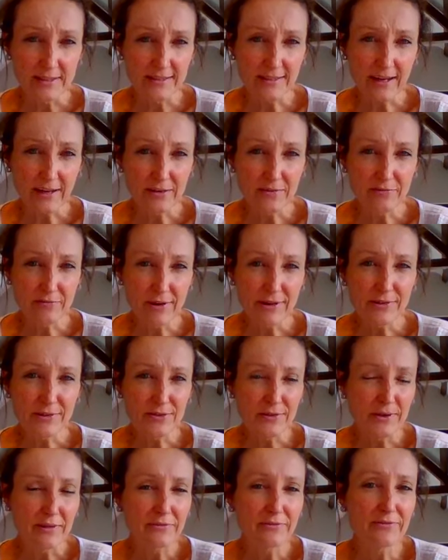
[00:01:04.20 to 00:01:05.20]
is kind of
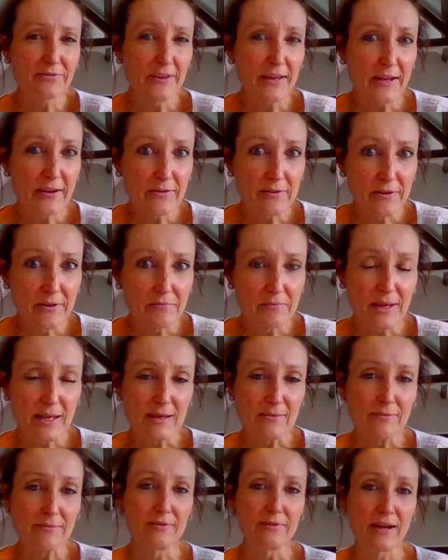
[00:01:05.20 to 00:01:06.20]
rendering fear in
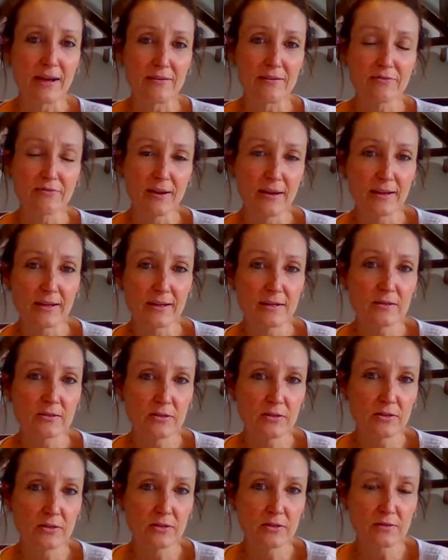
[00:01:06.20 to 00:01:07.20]
people, I
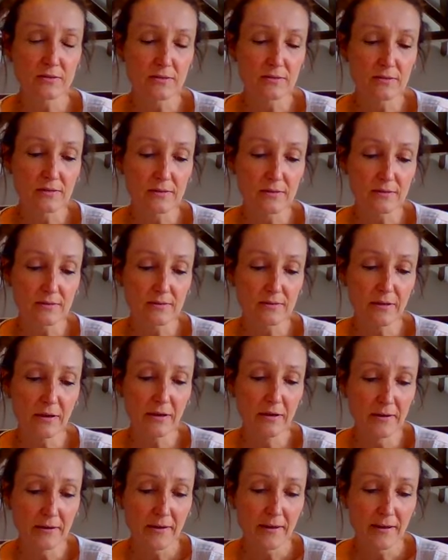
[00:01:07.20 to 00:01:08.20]
find, And
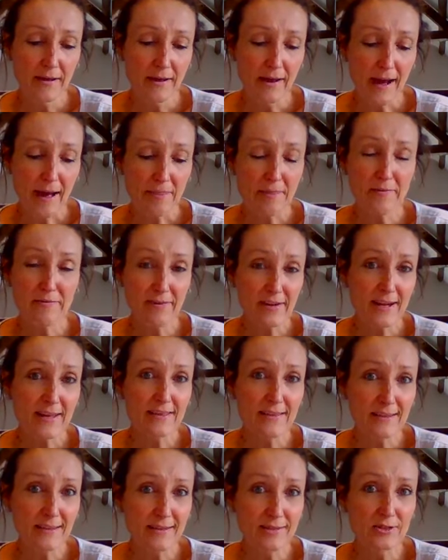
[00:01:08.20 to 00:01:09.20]
the
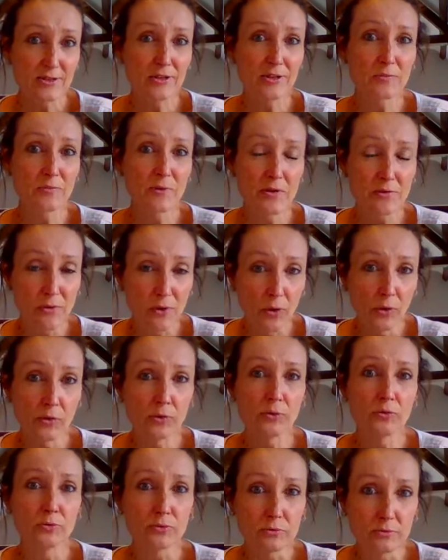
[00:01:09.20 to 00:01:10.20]
funny thing is, we're
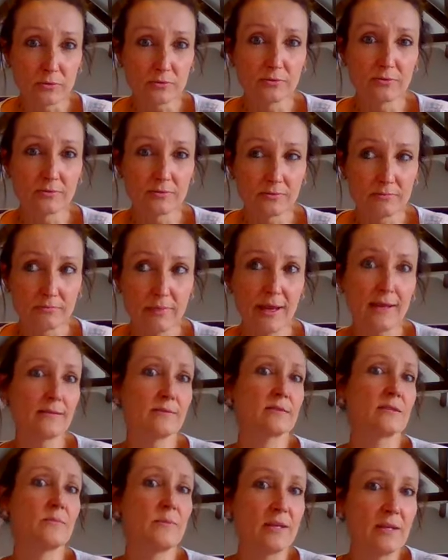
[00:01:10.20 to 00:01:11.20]
all
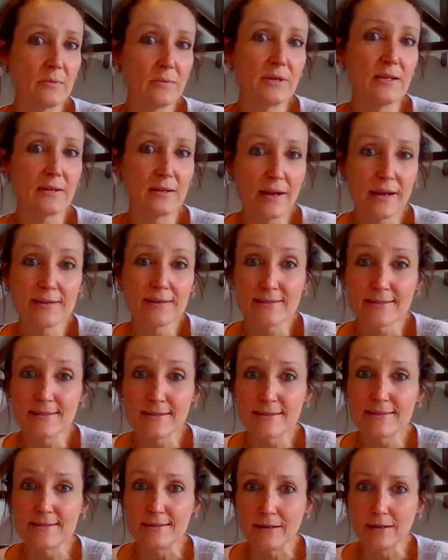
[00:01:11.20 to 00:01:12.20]
meant to be a bit
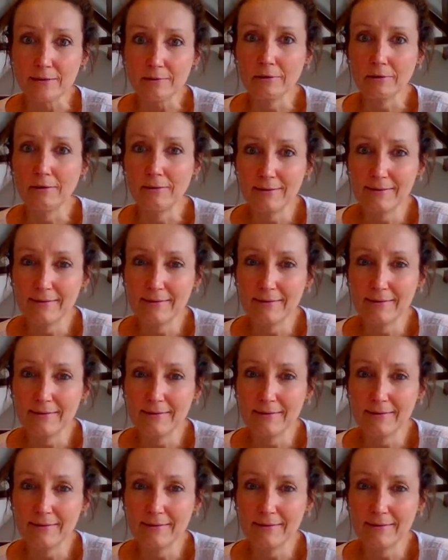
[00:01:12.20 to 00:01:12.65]
narcissistic.